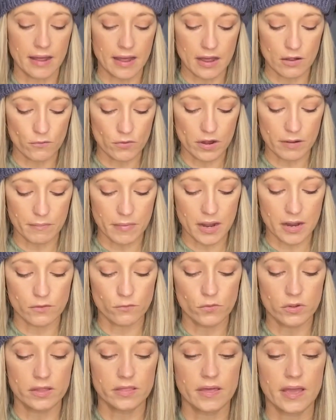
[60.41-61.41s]
I wear
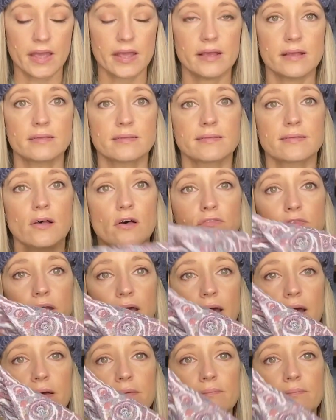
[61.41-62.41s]
mine with a soft hat.